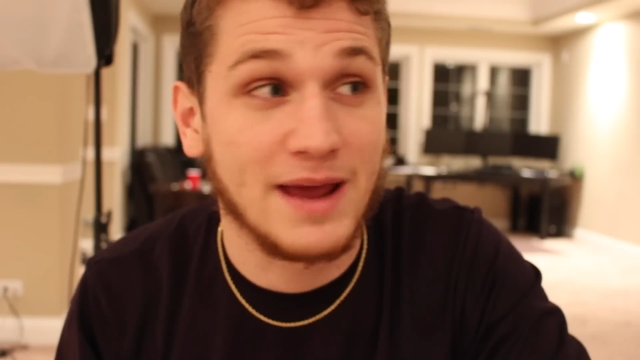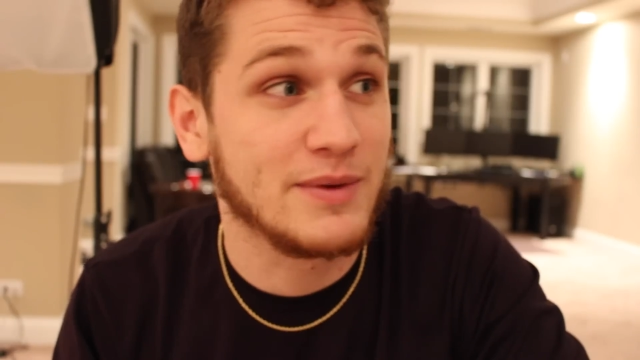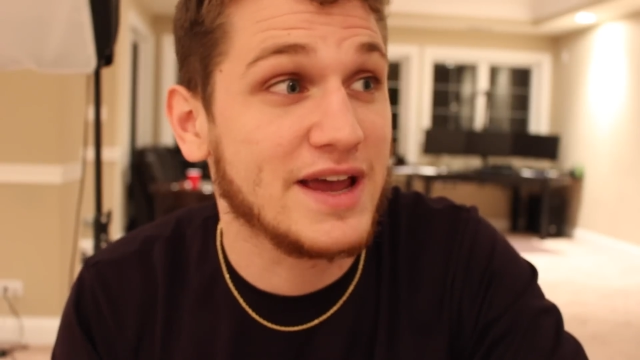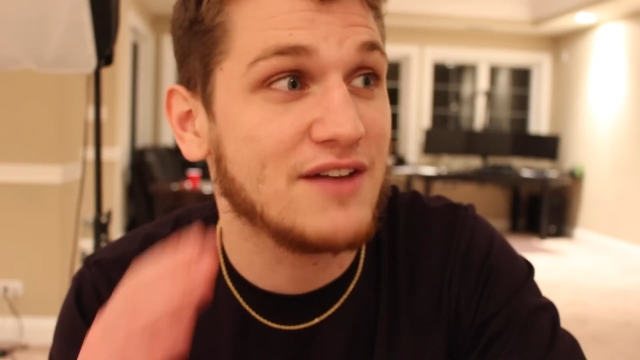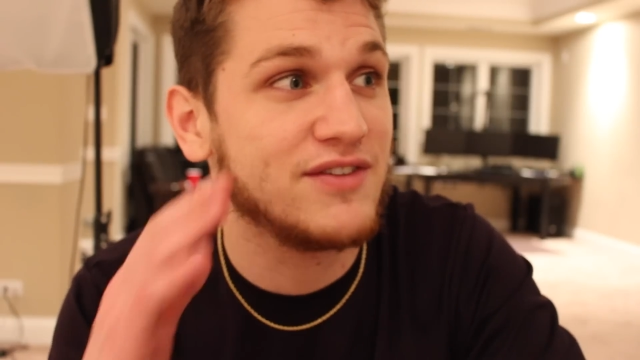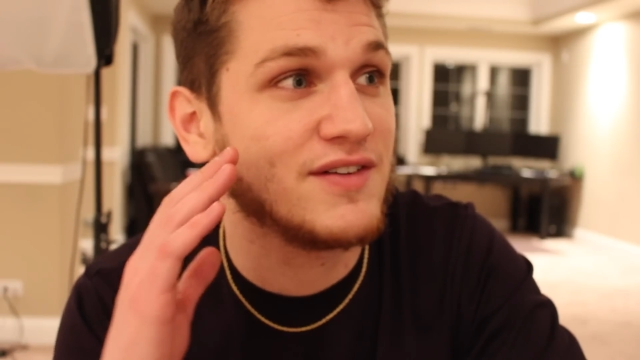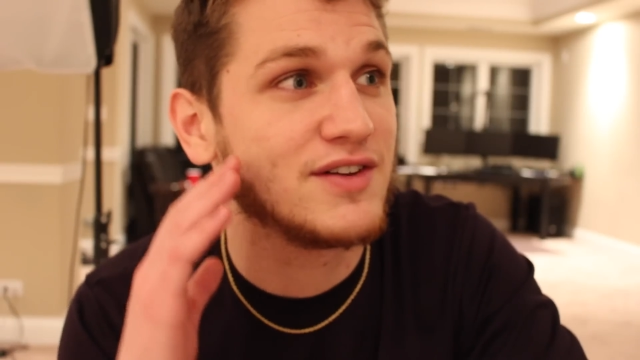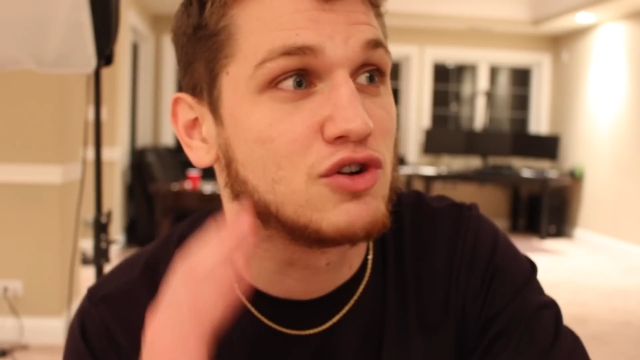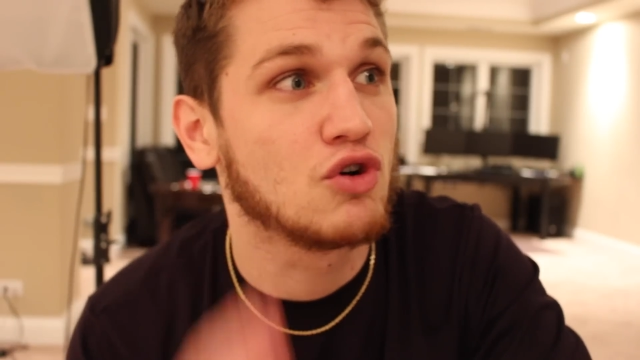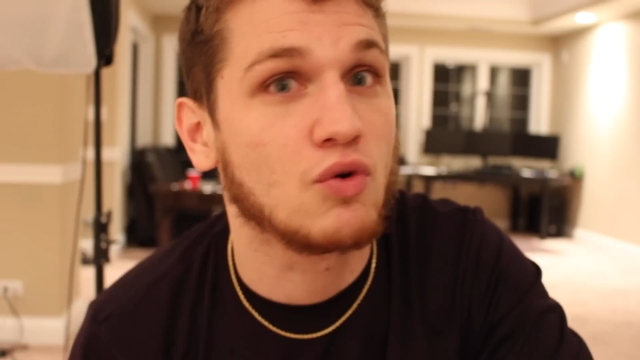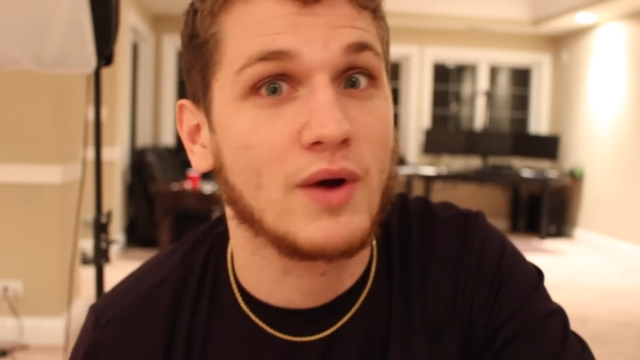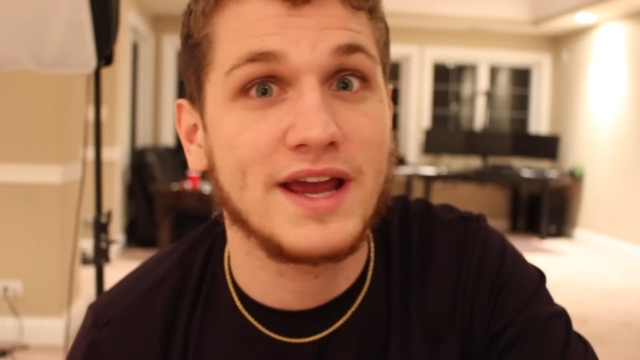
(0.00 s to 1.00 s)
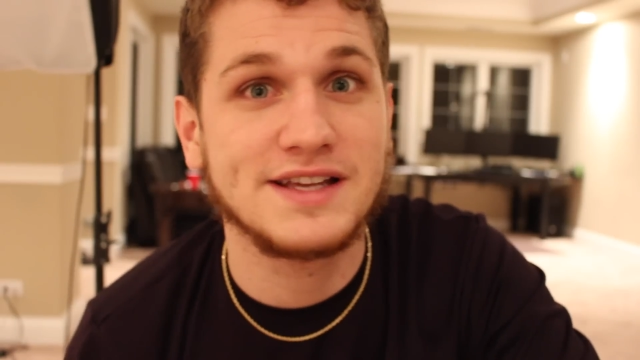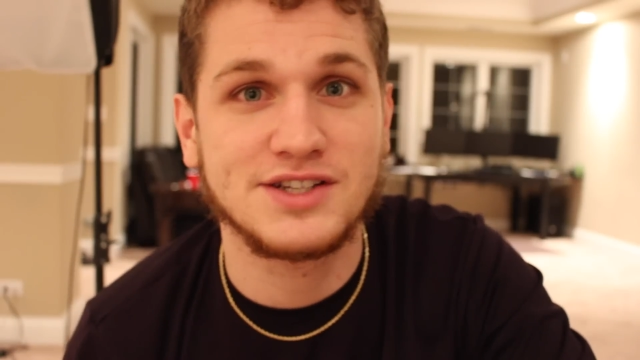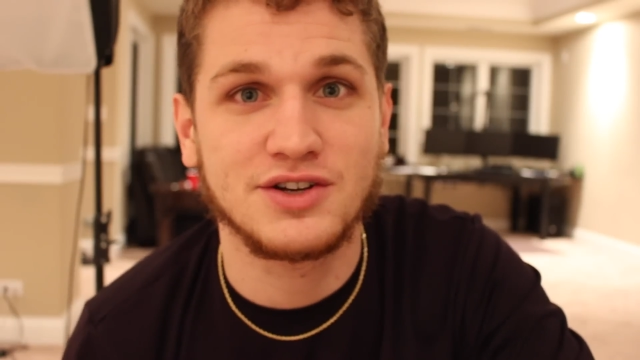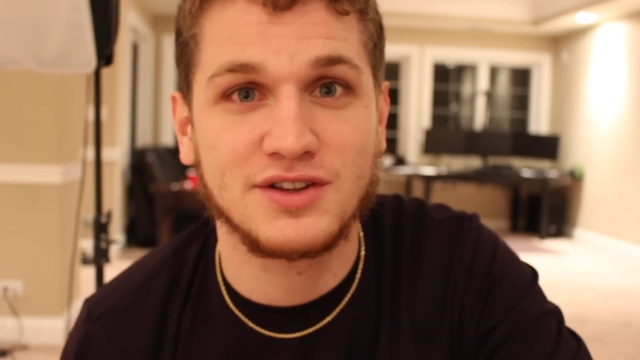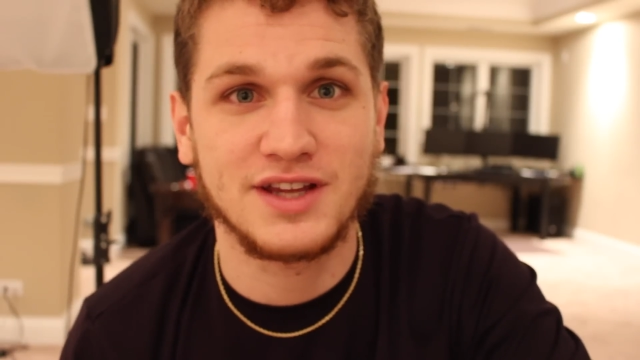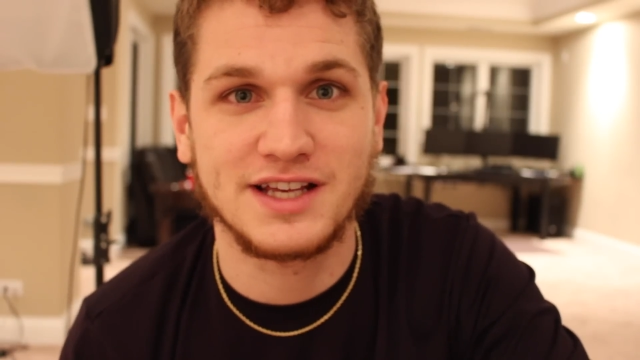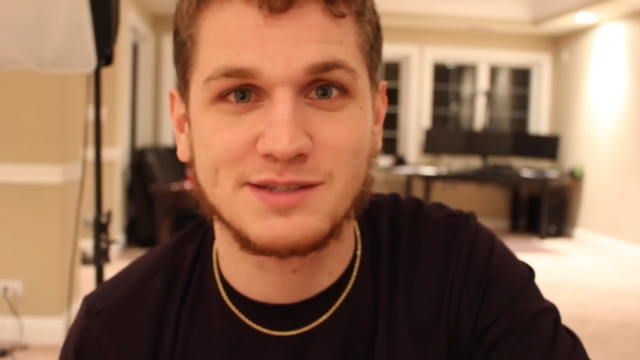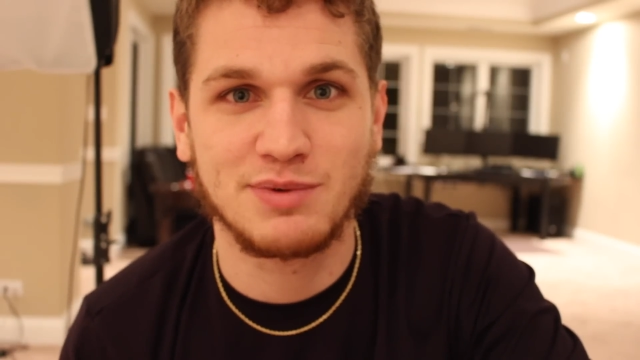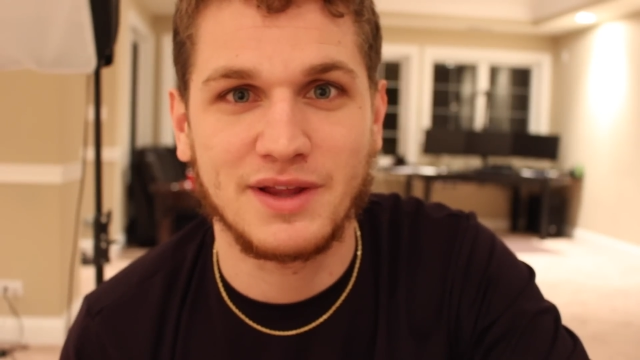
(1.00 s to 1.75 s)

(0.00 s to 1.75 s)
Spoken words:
And we have even crazier things